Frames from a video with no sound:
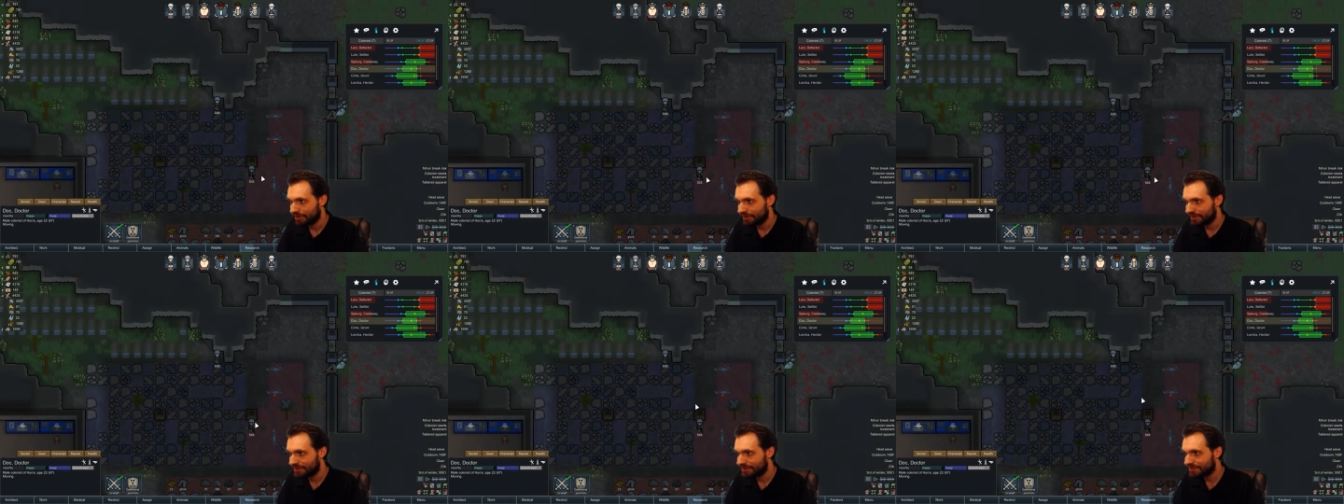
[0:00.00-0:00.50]

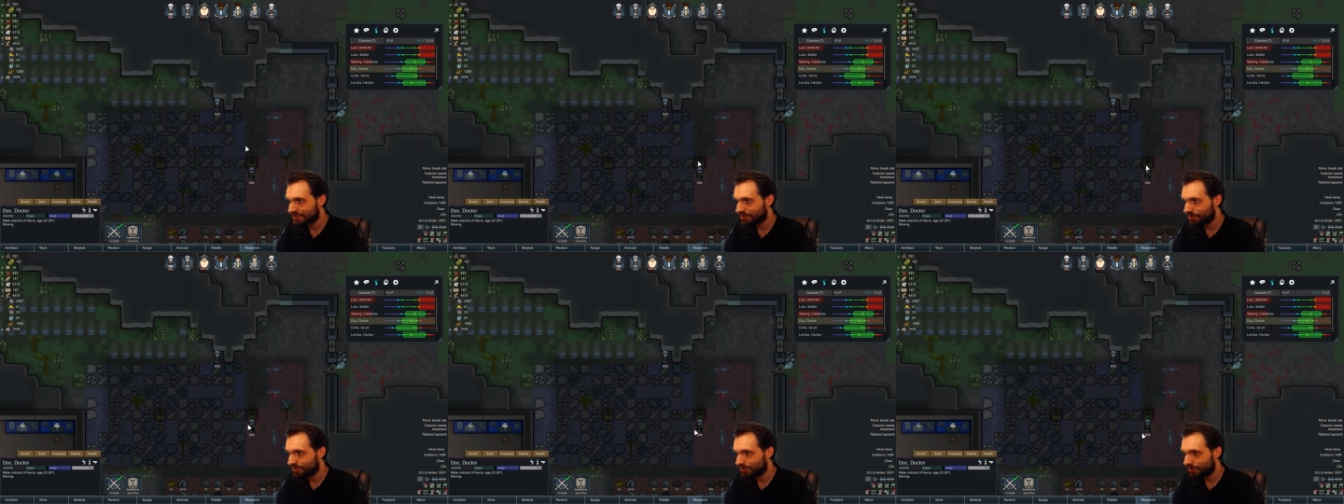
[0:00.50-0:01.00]
This is
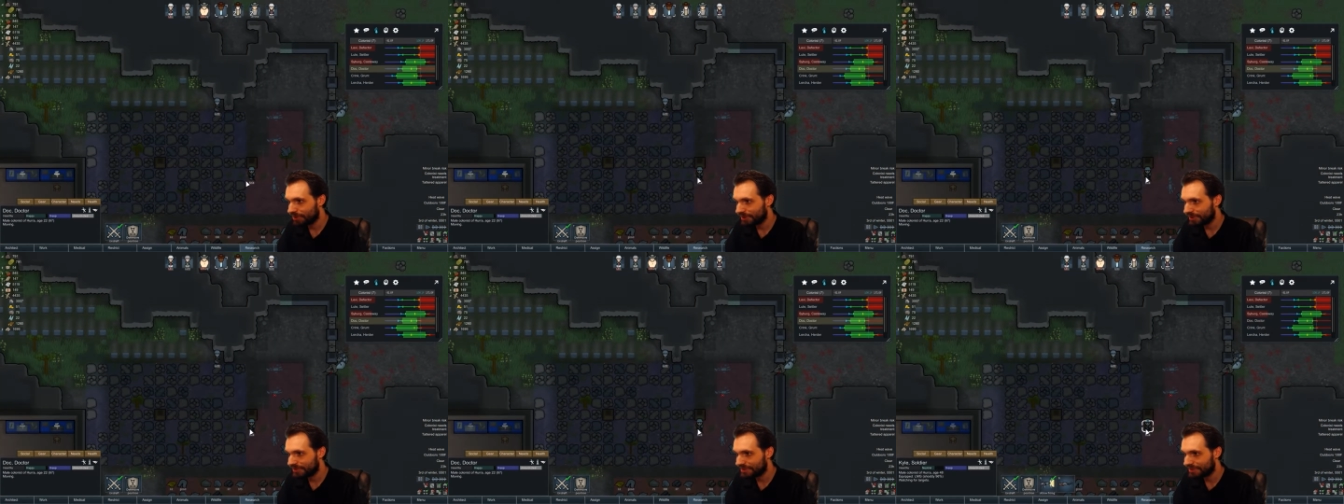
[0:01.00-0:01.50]
so annoying.
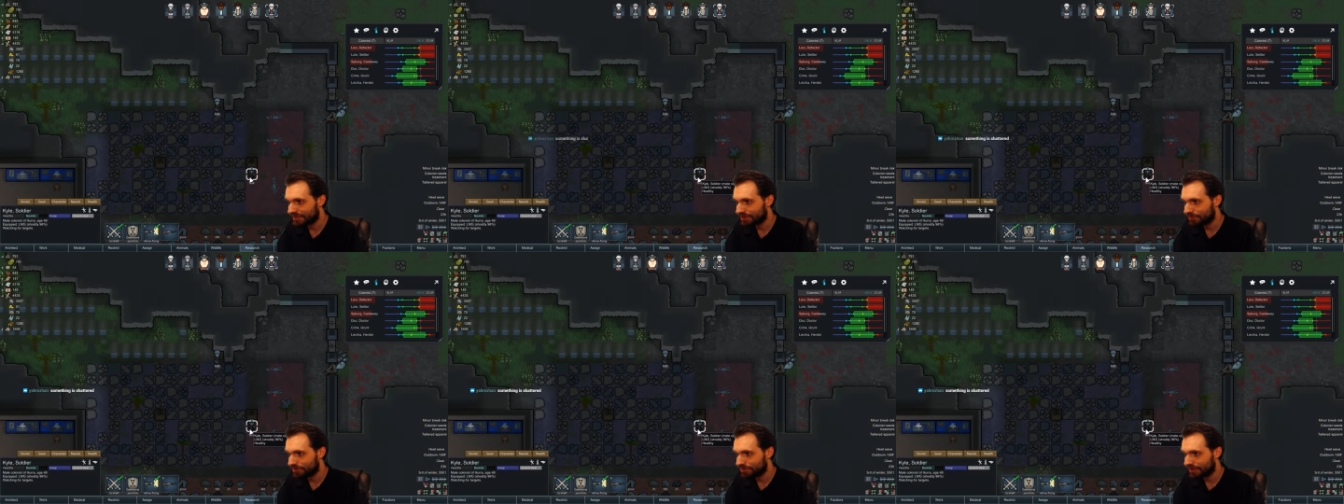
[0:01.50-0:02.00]
Let's see,
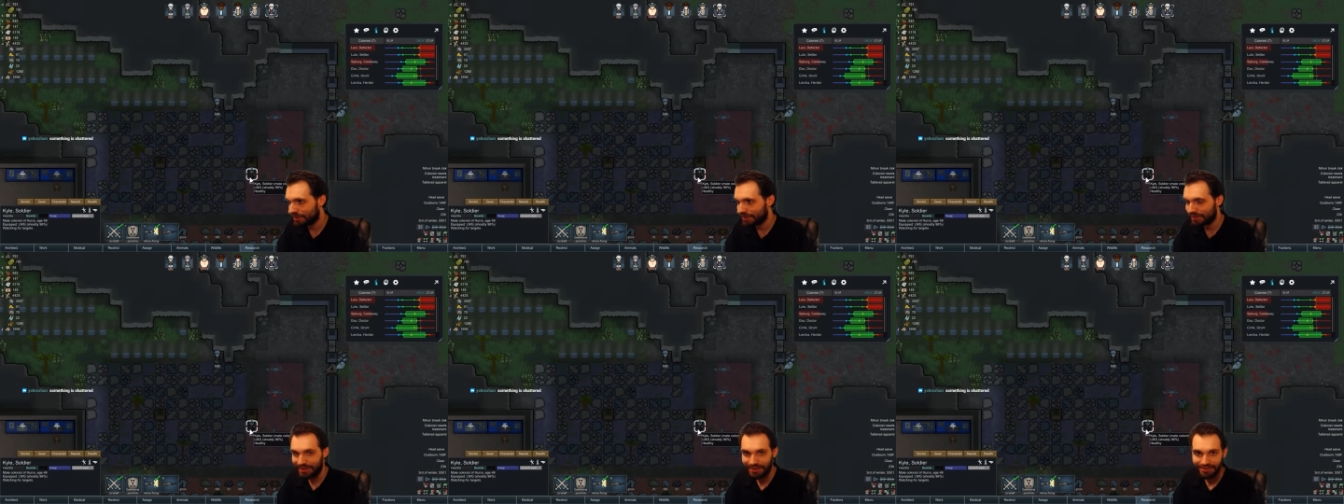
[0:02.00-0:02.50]
can we do
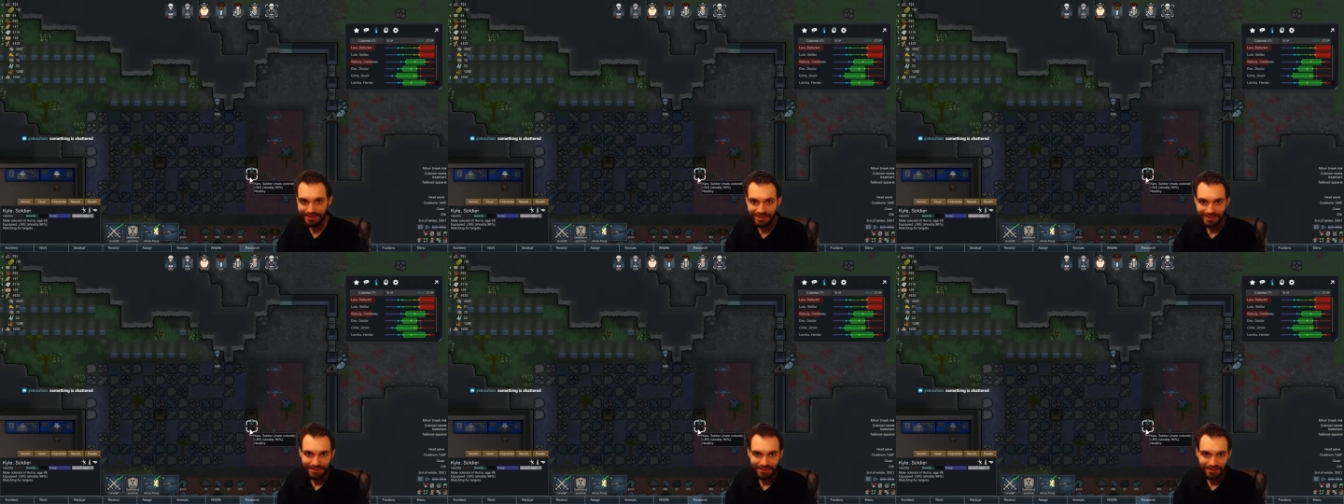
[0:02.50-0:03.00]
anything else
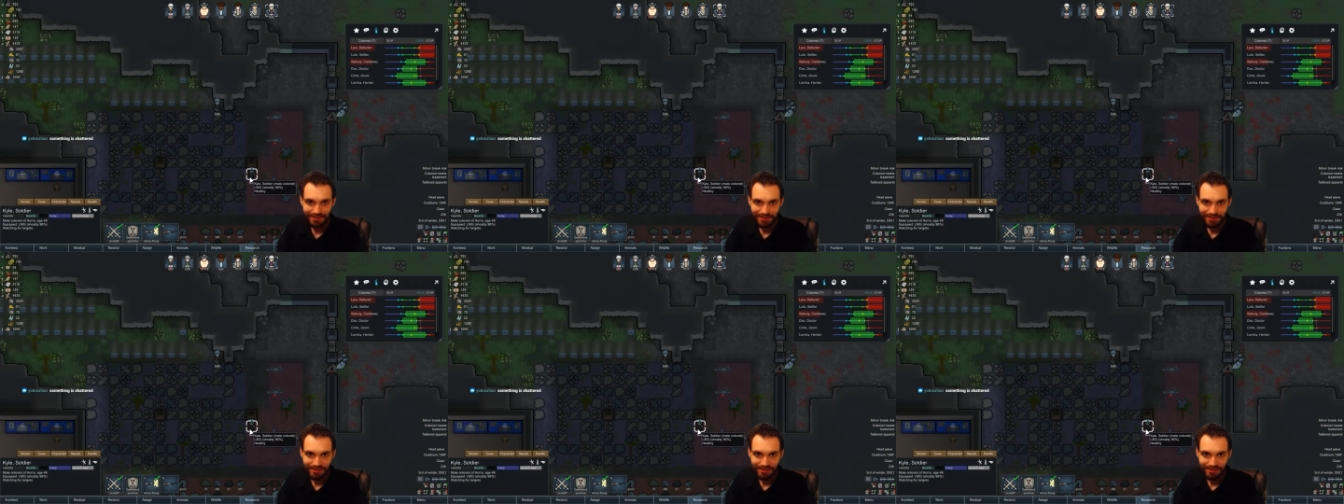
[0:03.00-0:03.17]
here?